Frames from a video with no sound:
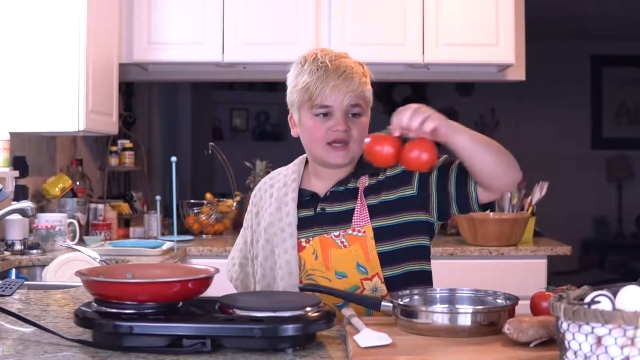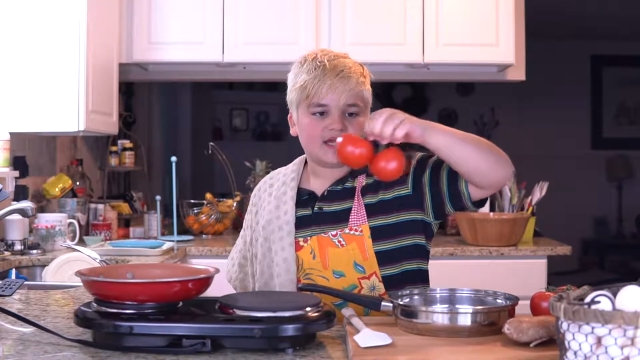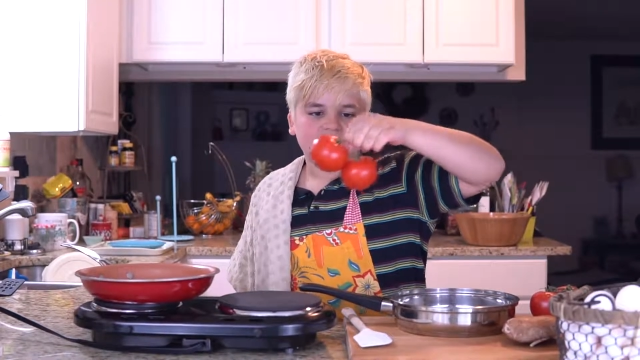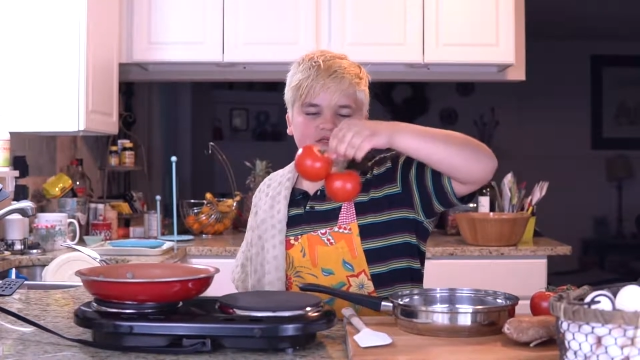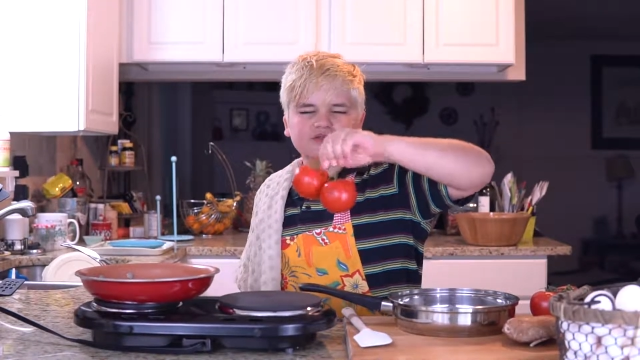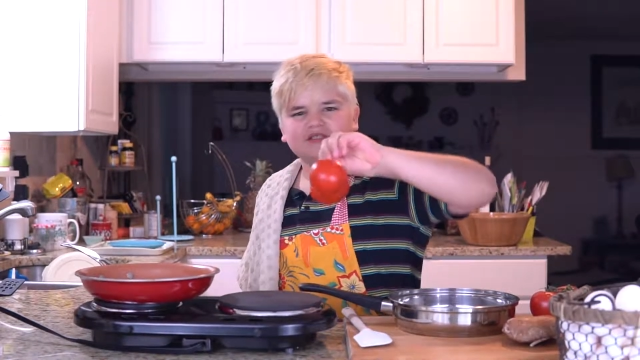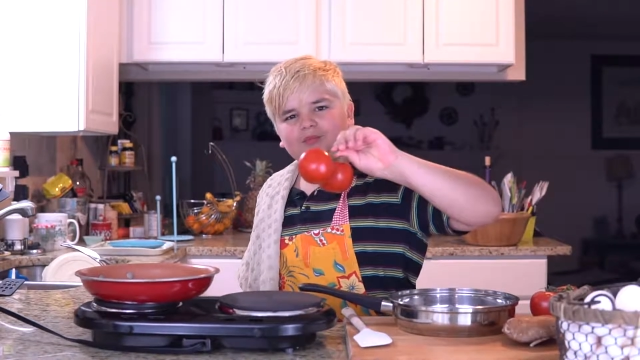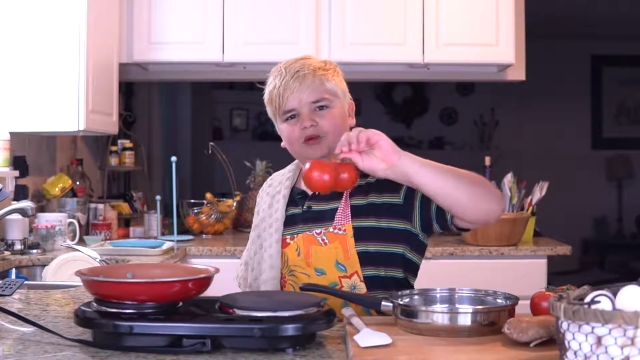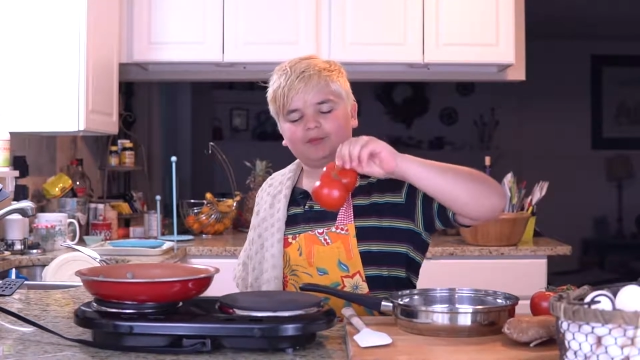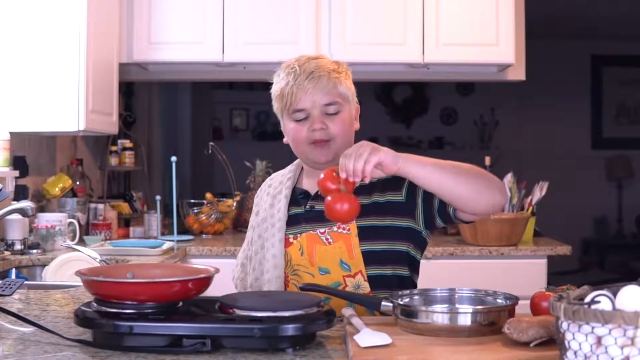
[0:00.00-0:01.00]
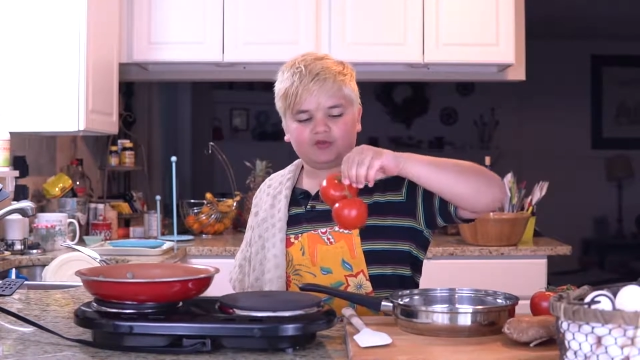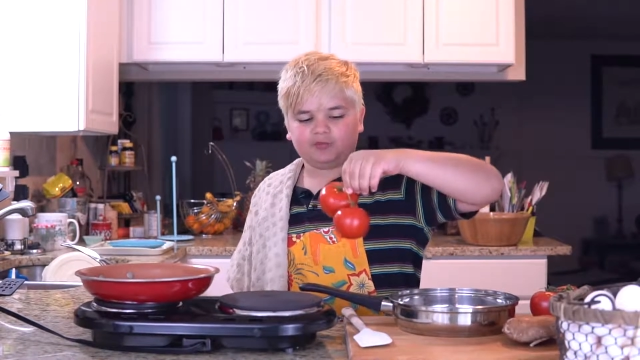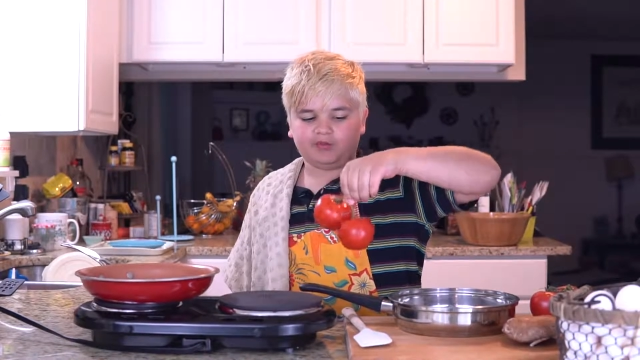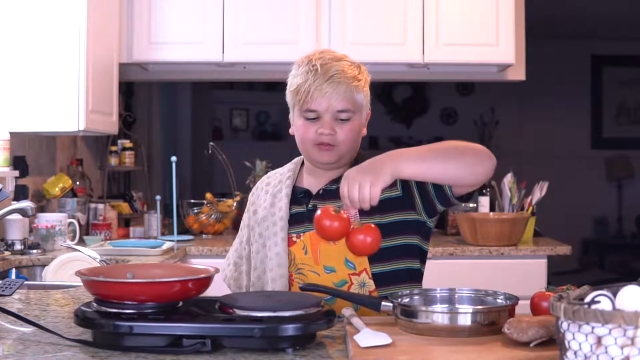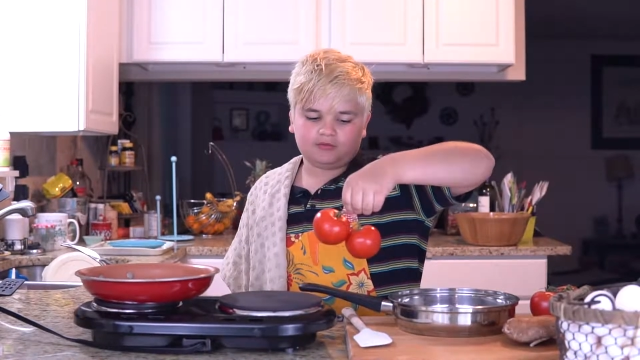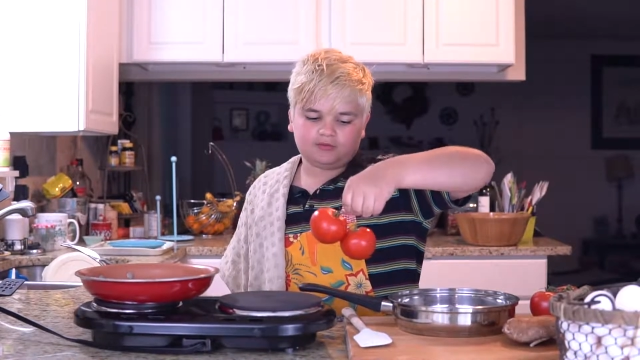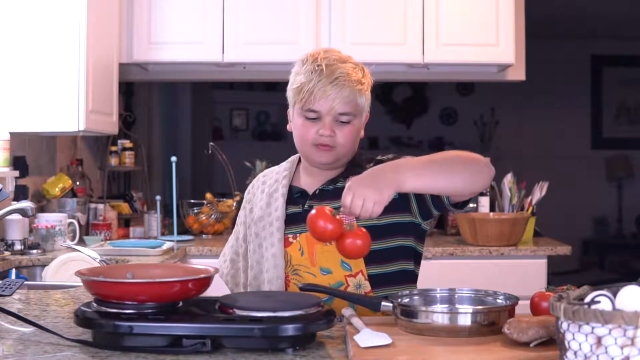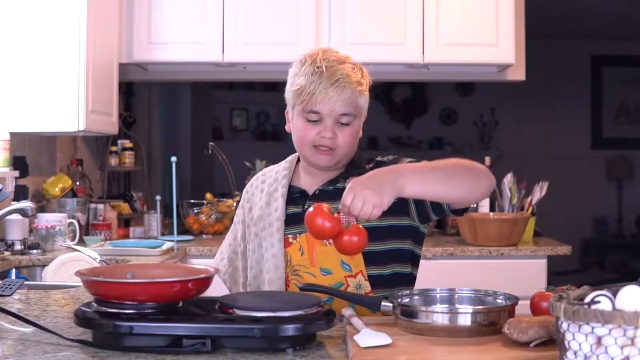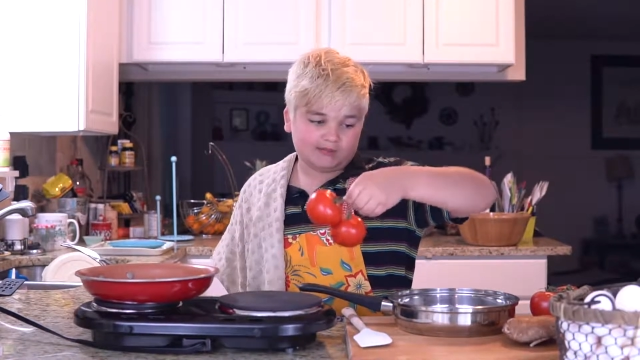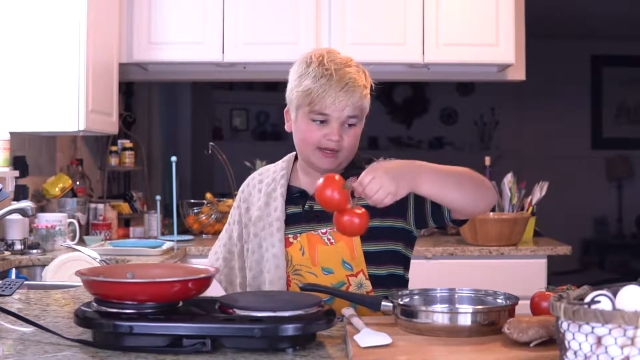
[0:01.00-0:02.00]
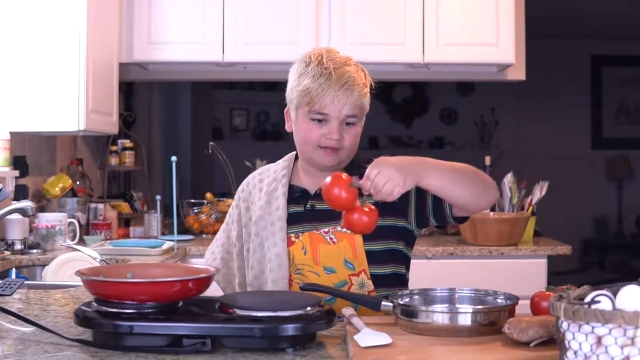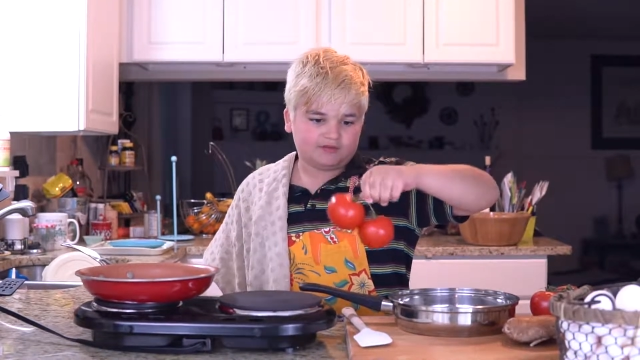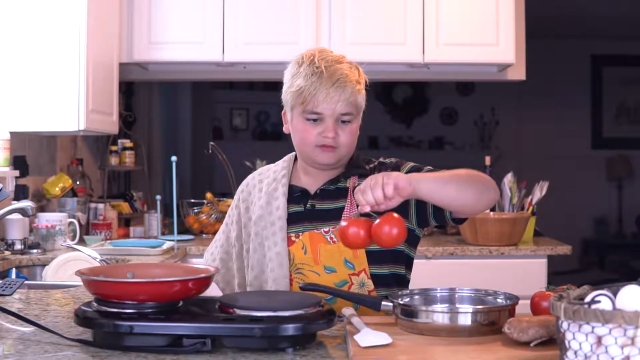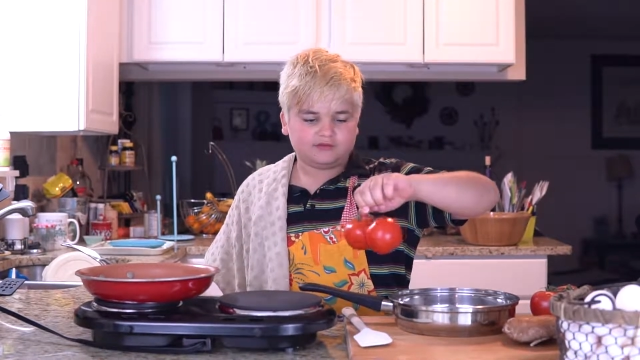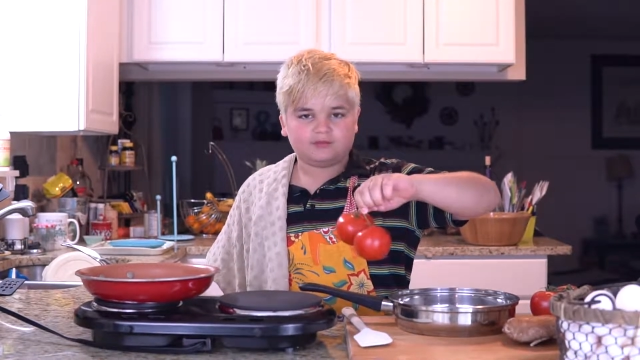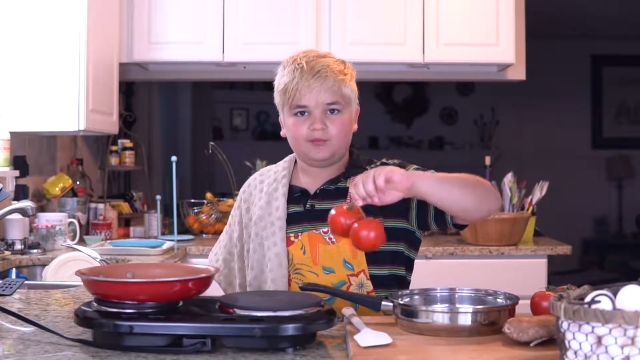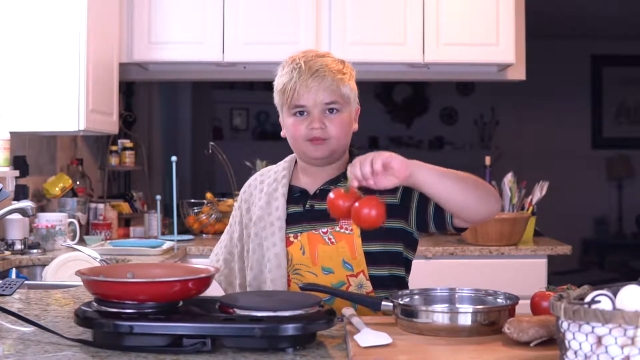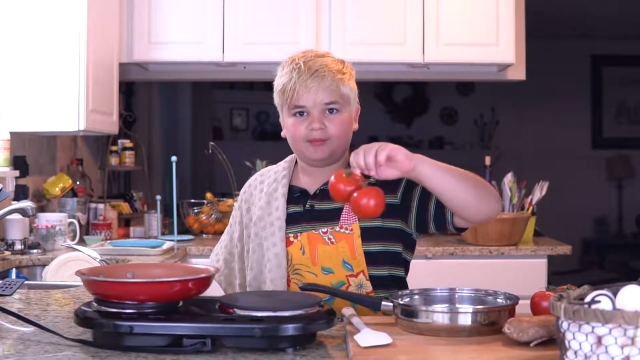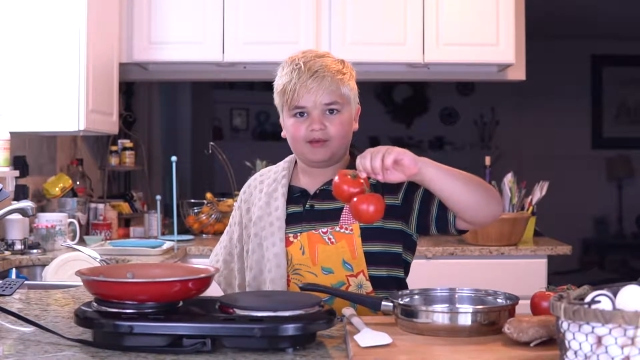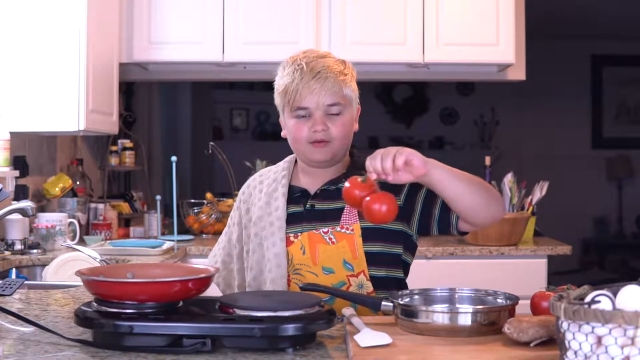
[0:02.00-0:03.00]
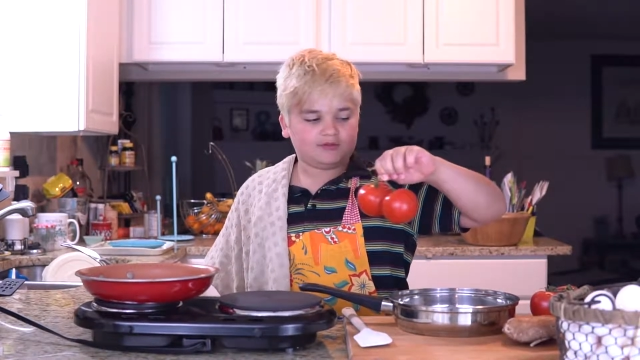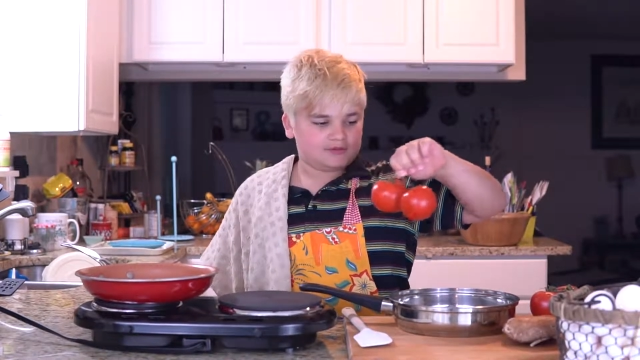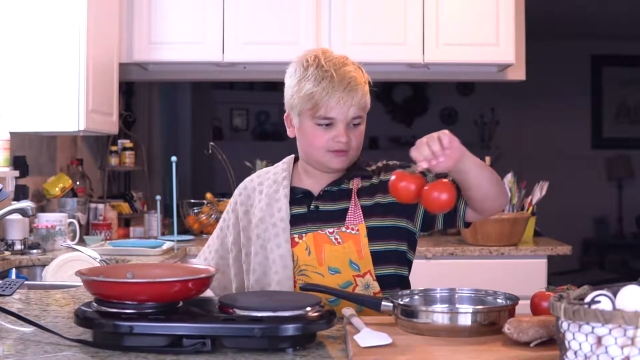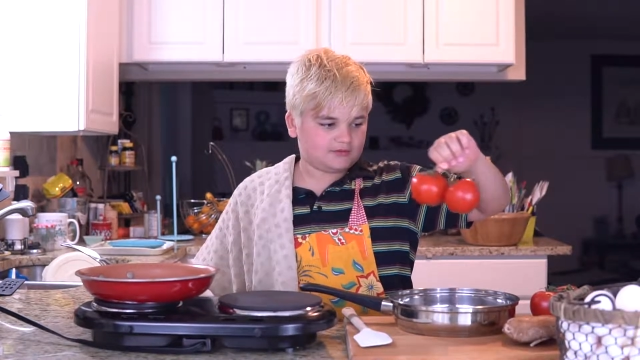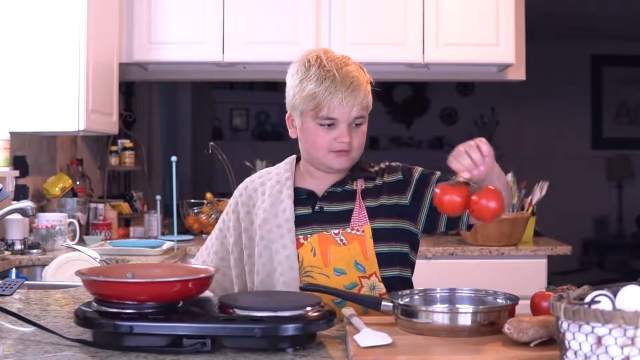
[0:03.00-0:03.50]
He uses small tomatoes, but I don't have small tomatoes.